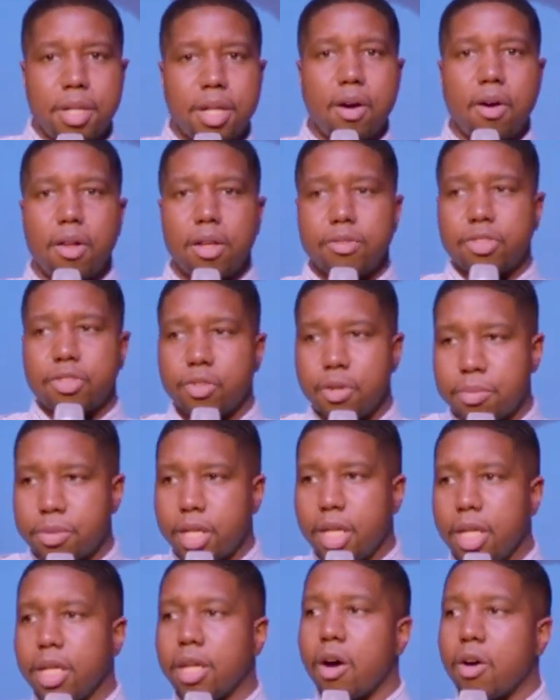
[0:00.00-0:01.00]
in all of
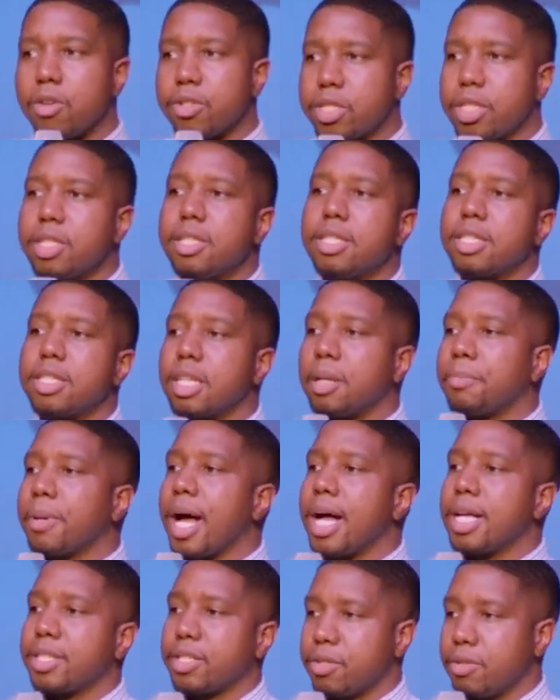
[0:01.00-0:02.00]
Scripture, he called Jesus an
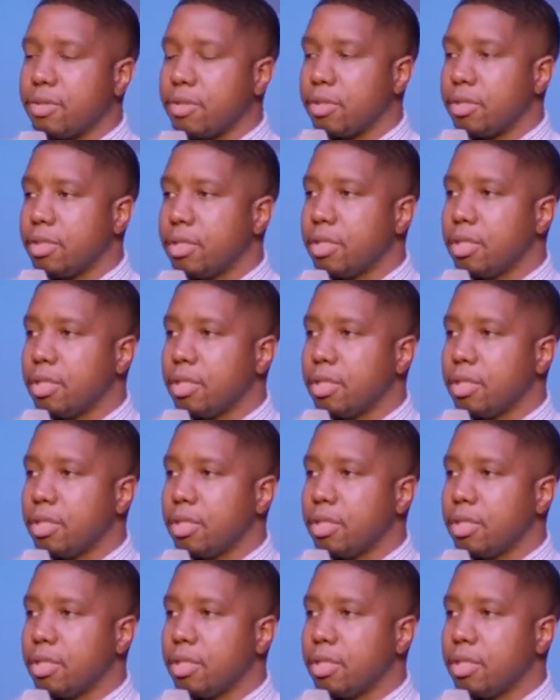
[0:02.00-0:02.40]
apostle,